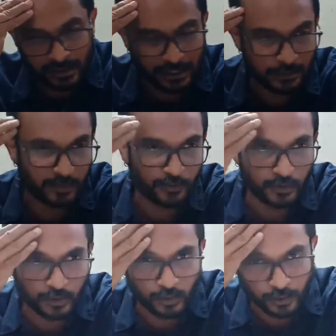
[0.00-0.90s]
raised before
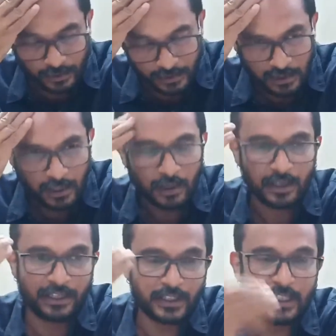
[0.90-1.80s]
the court,
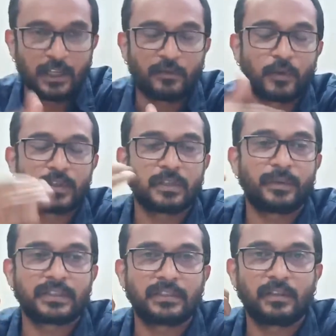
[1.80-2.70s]
initially of course the
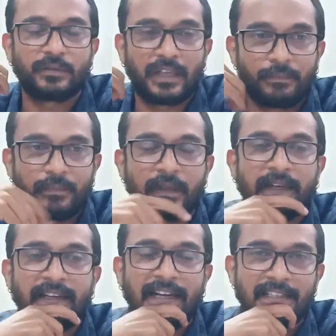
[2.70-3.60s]
question of them
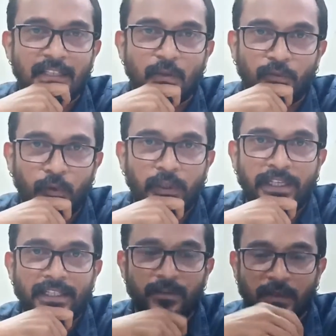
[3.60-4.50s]
getting access to food
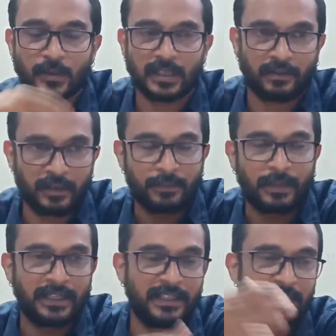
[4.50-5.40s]
grains, which was covered
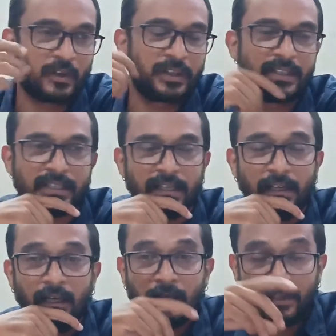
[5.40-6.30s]
by these orders,
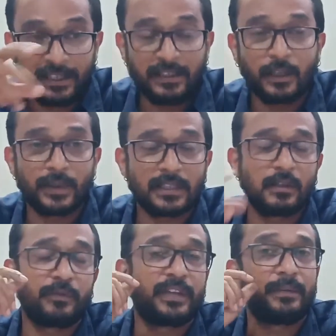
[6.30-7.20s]
then the question
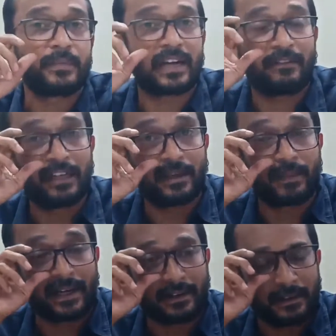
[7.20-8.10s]
of them travelling
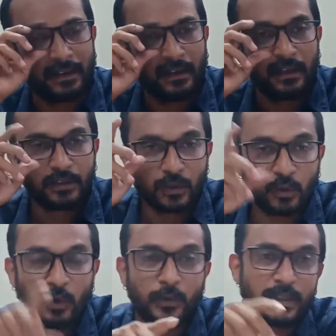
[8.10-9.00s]
back. The
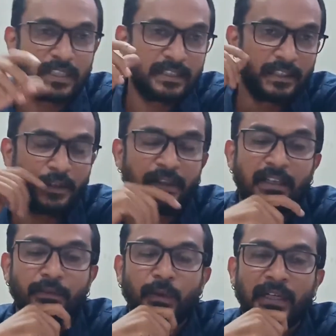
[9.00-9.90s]
court was sensitive
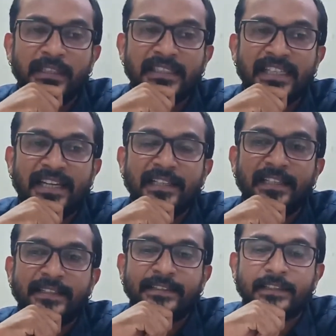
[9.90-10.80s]
enough to understand
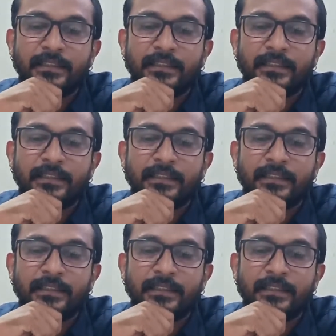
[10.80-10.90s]
that